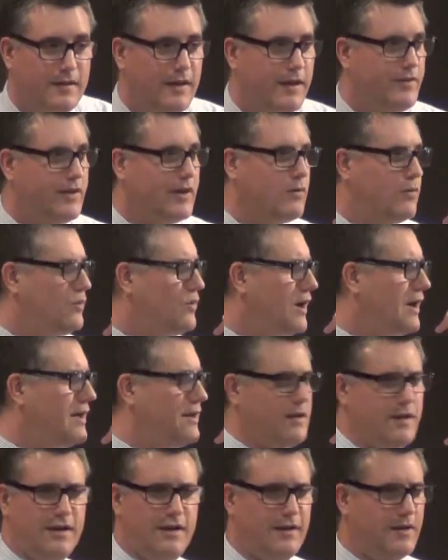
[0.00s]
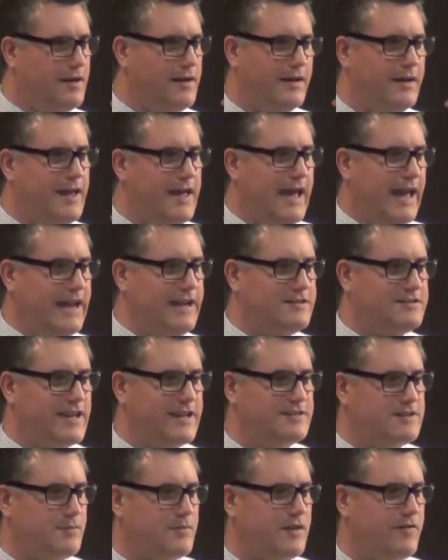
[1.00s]
Like, what? And he just
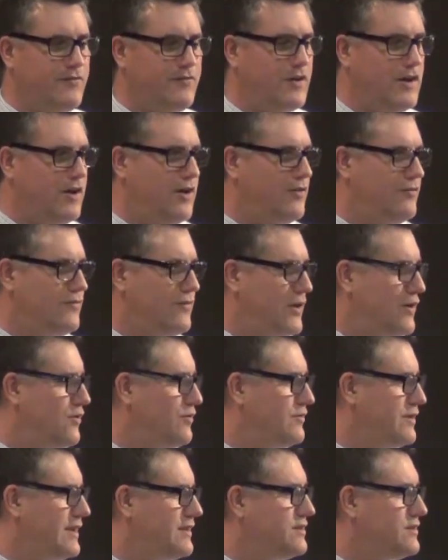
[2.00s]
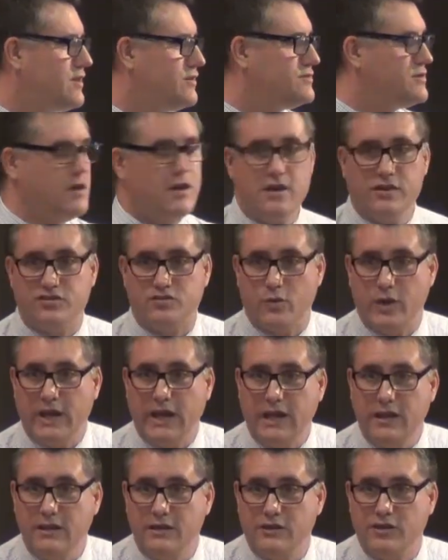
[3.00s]
hangs up the phone and he goes,
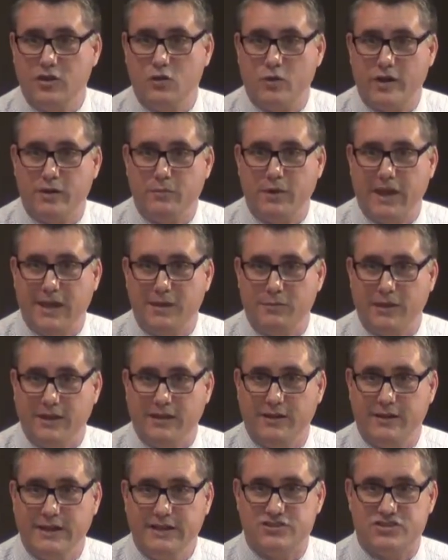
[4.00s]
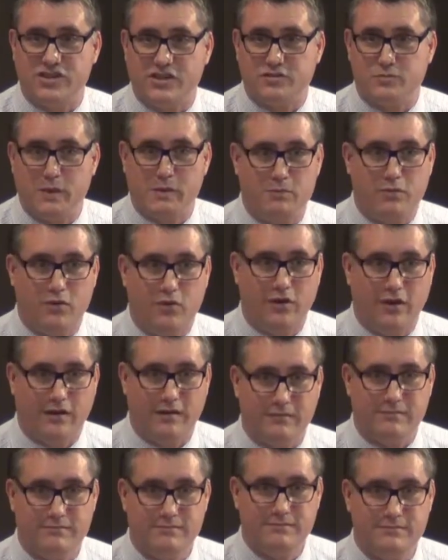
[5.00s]
sweetie, do you want a baby? It's just been
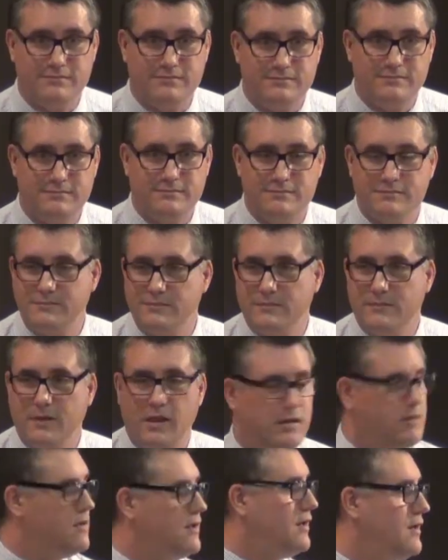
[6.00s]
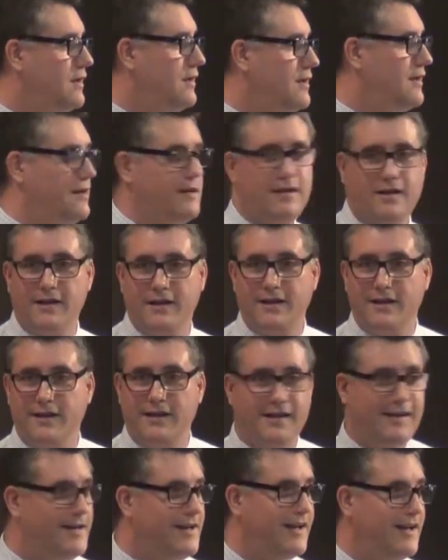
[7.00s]
born. They
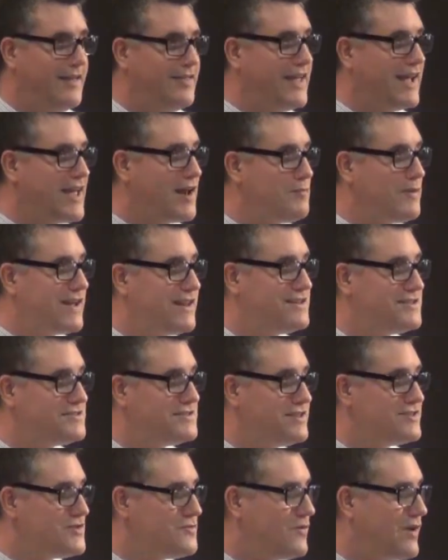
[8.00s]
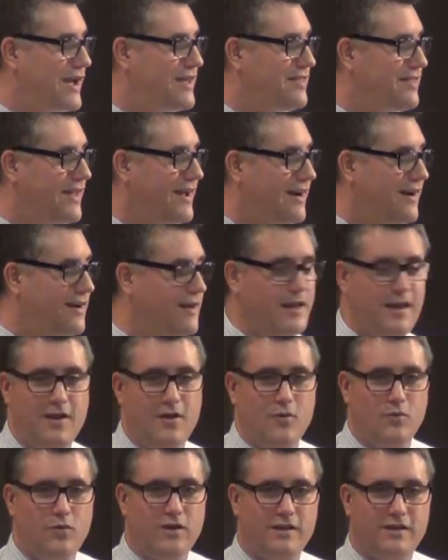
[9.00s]
got to make a decision right there.
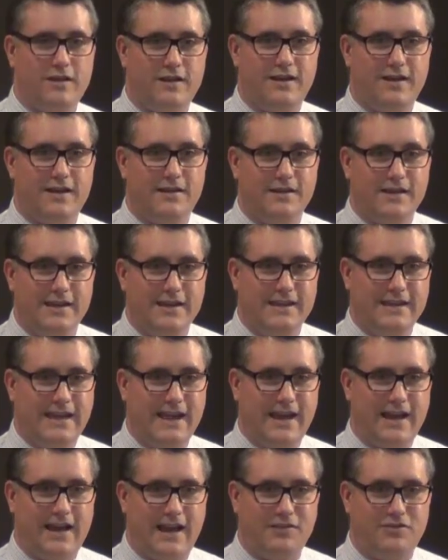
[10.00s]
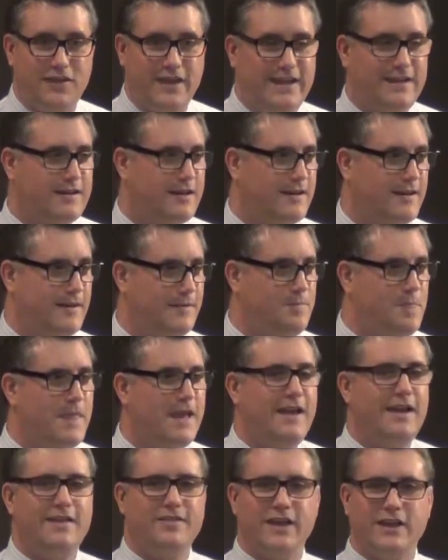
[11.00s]
Well, yeah, I think,
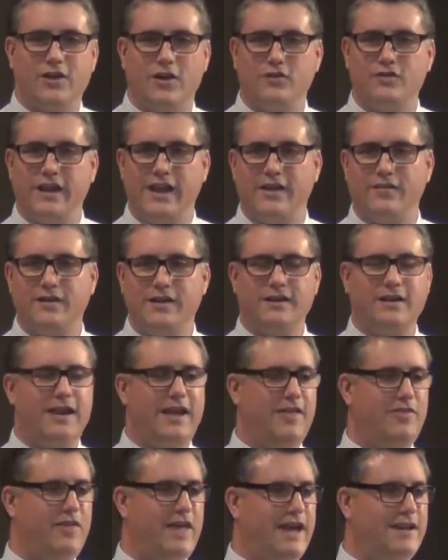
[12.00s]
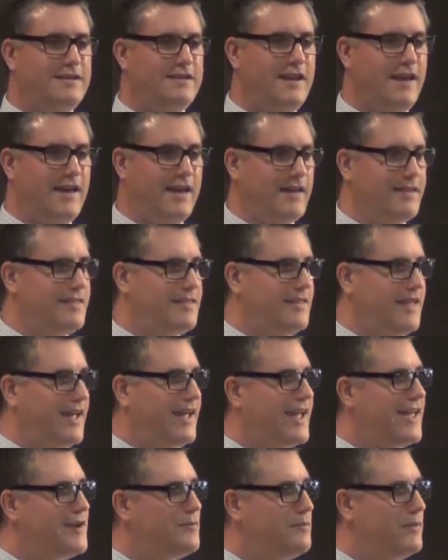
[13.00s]
and they go down there, and that day, they
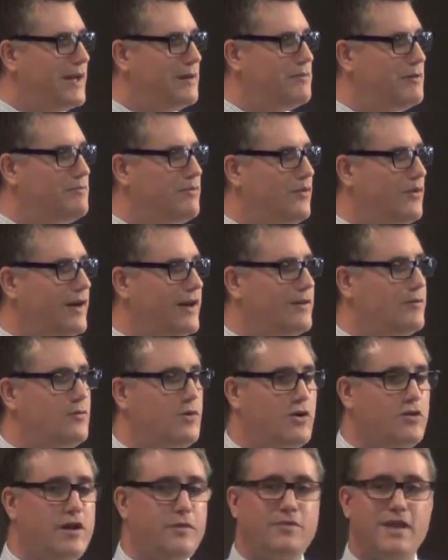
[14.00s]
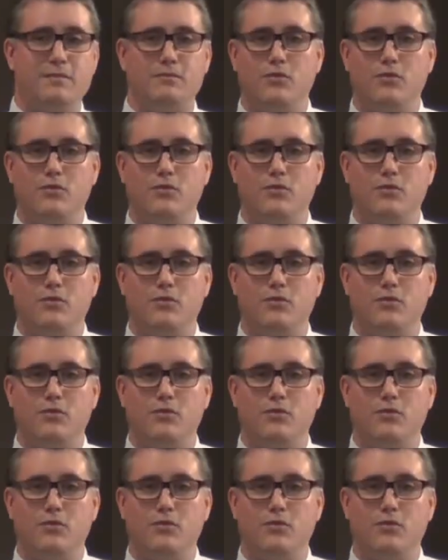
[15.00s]
had a baby boy. Woke up that